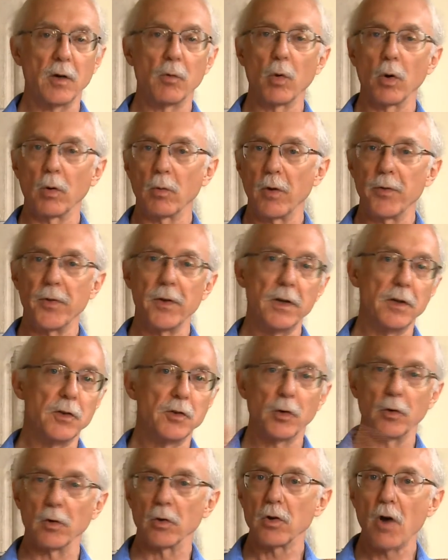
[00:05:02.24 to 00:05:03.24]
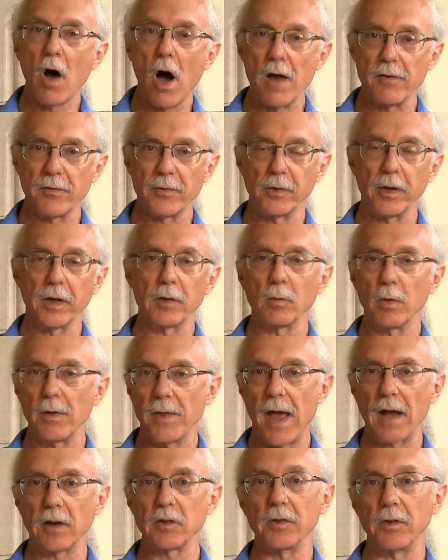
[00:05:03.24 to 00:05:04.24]
to work with an internal conflict when
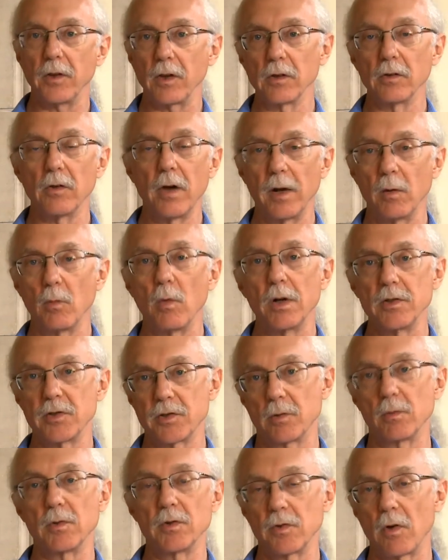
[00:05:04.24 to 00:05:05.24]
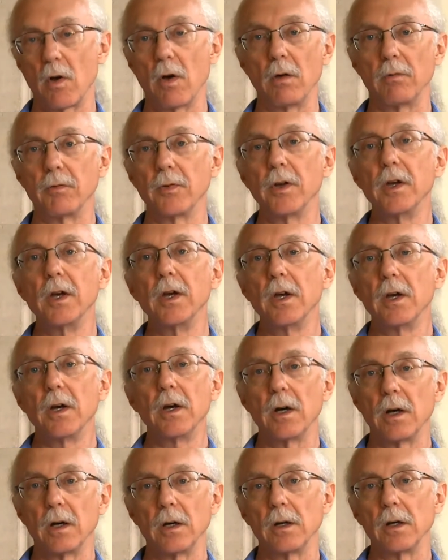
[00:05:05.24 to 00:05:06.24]
actually the client wants to resolve
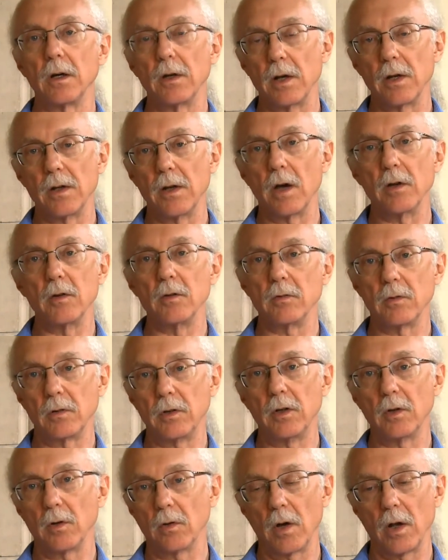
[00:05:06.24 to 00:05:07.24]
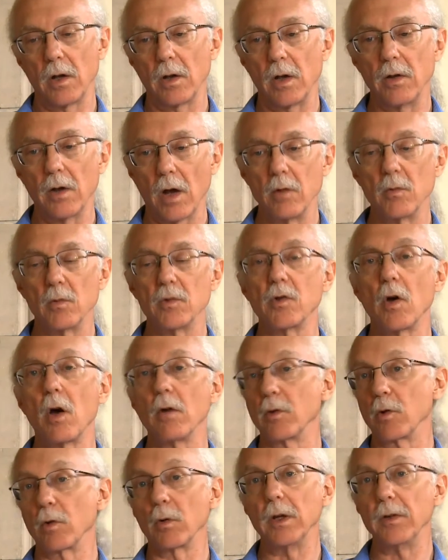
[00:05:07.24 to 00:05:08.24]
uh, an, un, you know, an
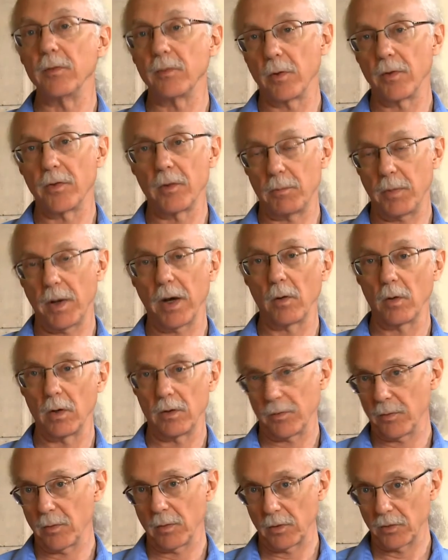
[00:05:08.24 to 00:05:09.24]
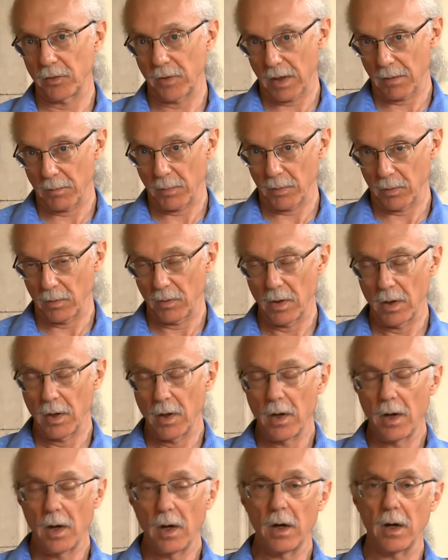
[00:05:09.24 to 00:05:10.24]
unresolved grief with a parent, for example.
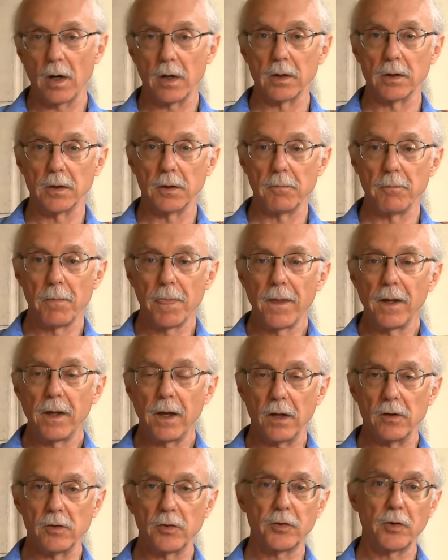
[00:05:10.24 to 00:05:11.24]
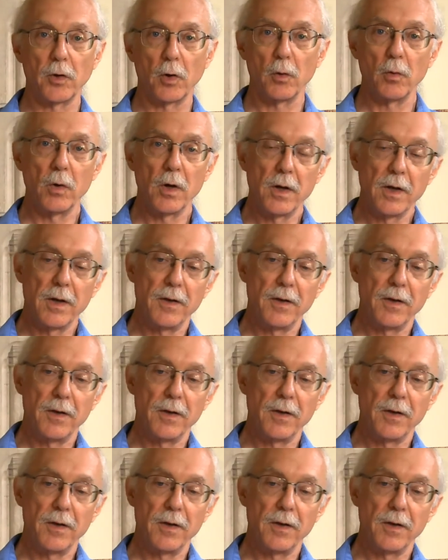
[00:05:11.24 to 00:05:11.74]
Um, and so